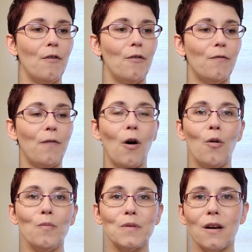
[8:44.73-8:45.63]

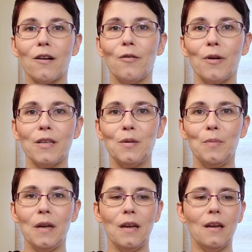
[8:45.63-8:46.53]
foams are going to
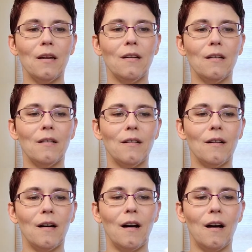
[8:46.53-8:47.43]
be
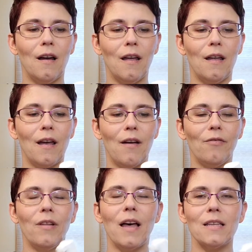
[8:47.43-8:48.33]

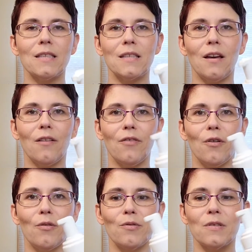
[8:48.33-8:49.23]
have less of
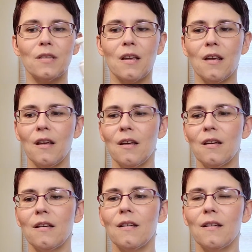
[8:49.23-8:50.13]
those
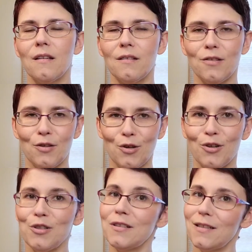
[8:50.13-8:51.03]

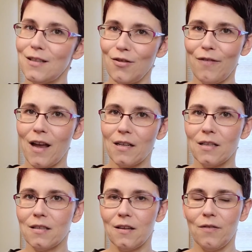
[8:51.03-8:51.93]
detergents and
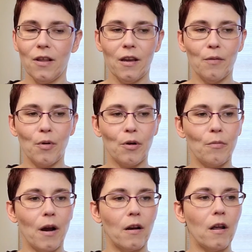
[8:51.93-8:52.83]
surfactants. I feel like a broken
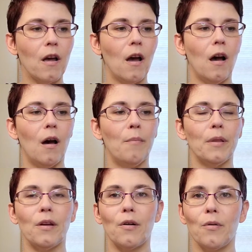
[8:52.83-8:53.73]
record,
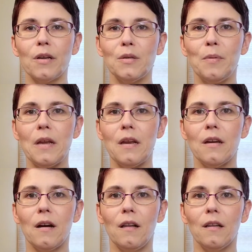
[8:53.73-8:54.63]
but they're going to
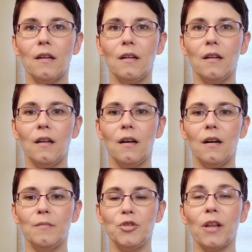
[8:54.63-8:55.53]
be a little
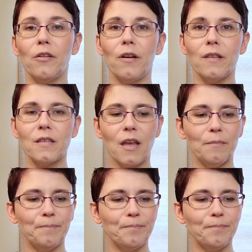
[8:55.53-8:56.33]
gentler on the skin